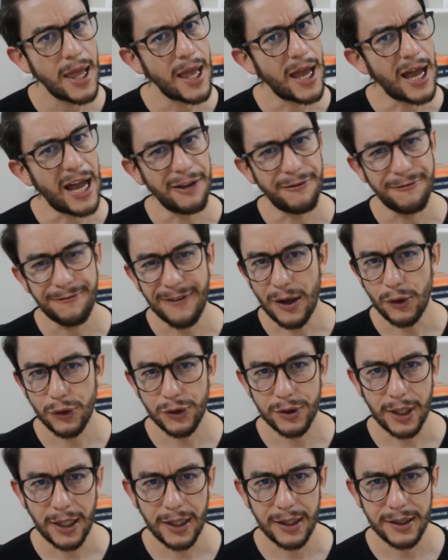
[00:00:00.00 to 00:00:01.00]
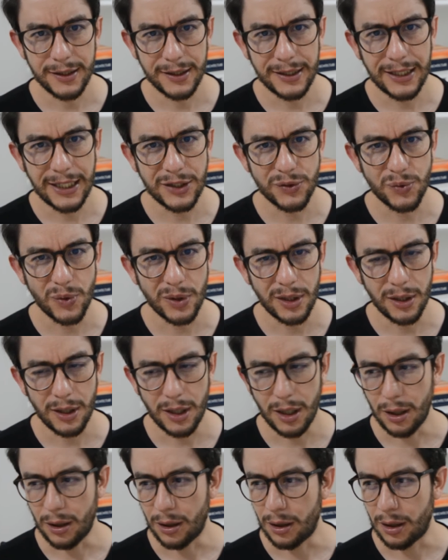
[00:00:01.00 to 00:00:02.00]
I found this one
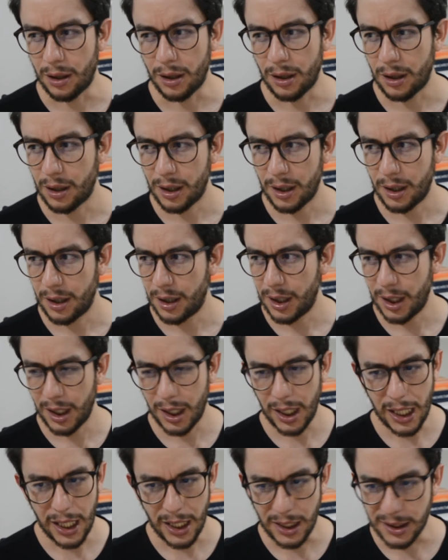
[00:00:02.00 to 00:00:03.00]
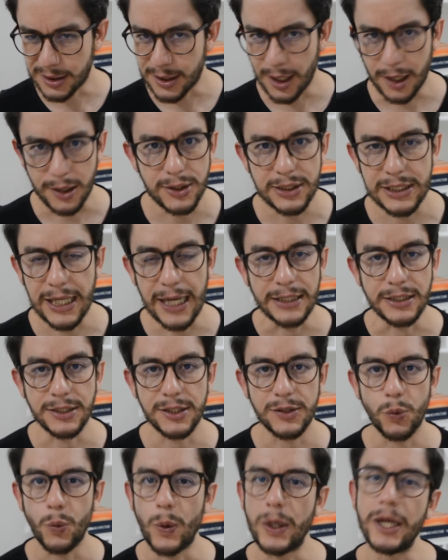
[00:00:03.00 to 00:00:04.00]
a
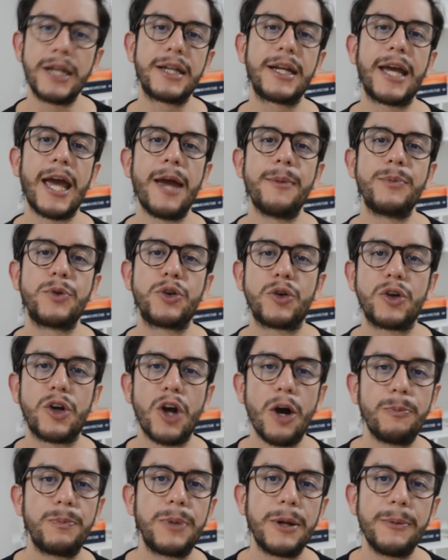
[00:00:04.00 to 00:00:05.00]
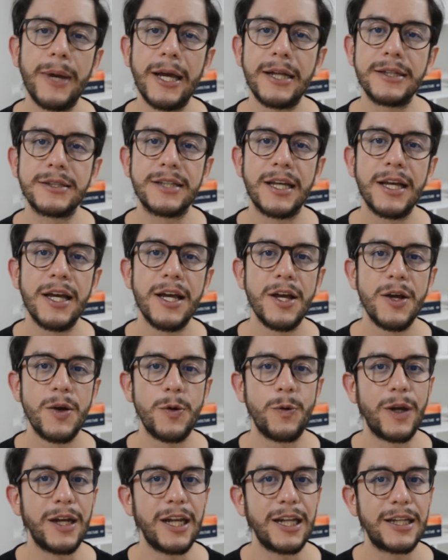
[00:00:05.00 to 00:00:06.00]
success when it came to compliments,
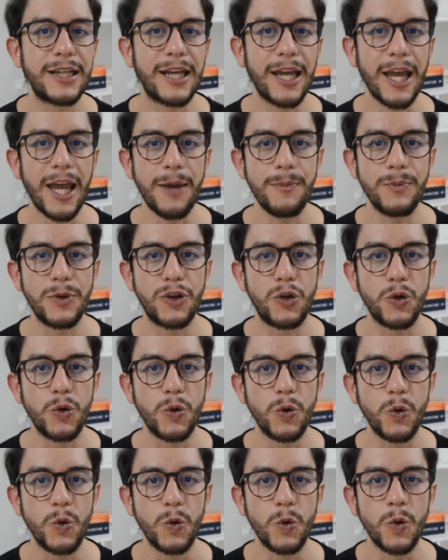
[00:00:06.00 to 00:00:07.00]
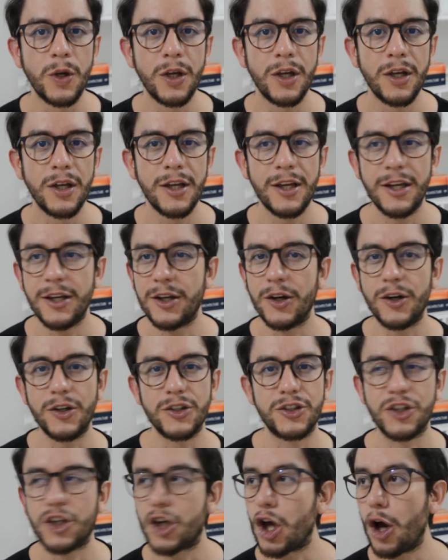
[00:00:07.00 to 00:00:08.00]
when it came to
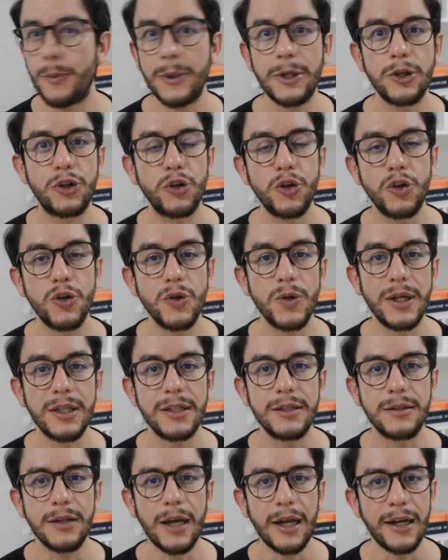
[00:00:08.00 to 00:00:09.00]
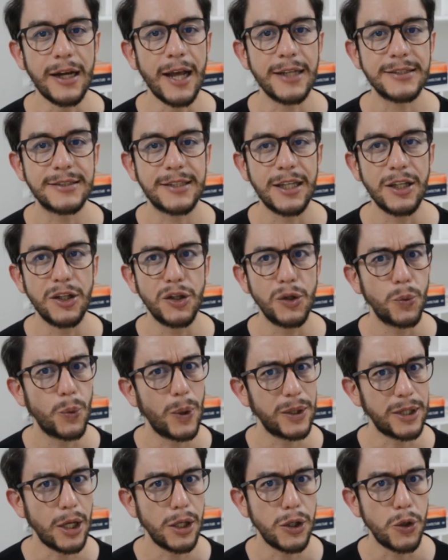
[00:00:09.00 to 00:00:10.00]
girls coming to you and asking you
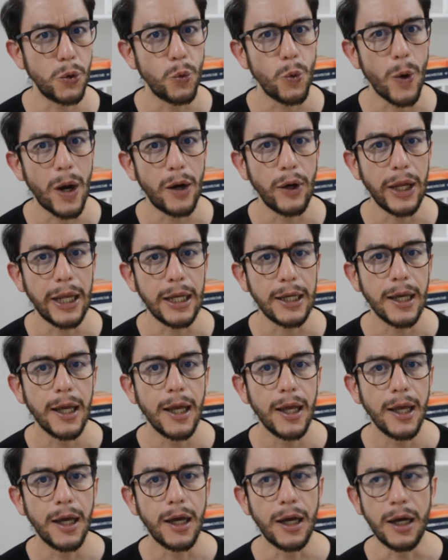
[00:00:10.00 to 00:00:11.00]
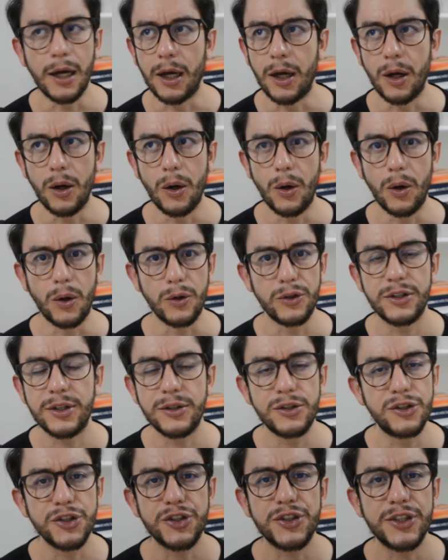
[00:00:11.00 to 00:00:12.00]
what are you wearing, or
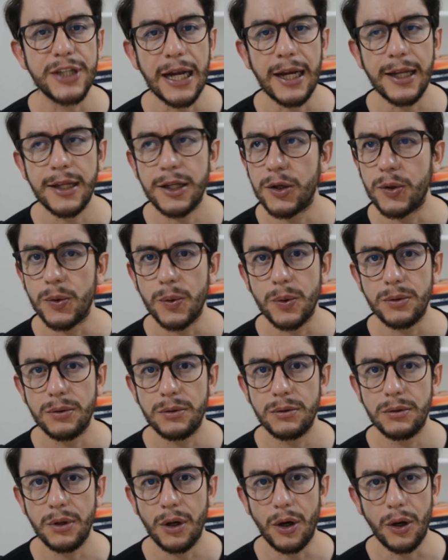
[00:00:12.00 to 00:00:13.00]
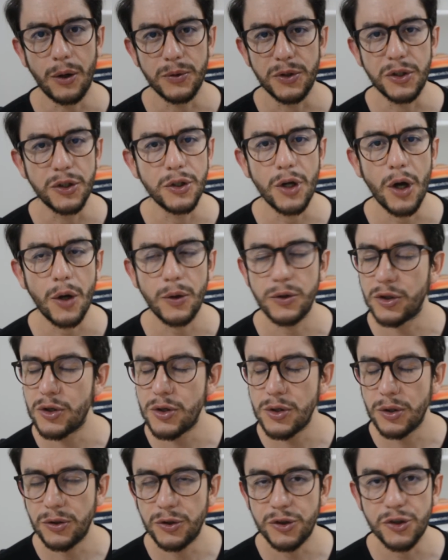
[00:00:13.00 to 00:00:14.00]
just telling you, oh, you know,
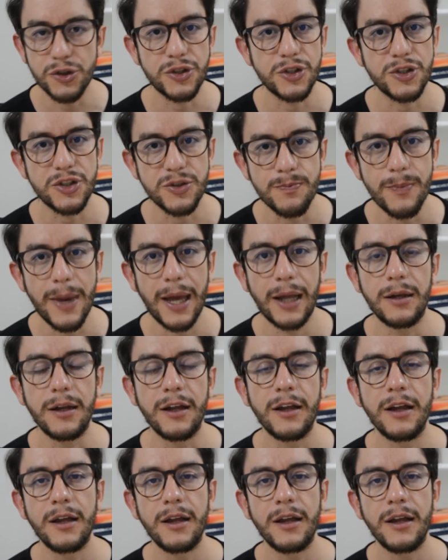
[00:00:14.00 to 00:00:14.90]
you just smell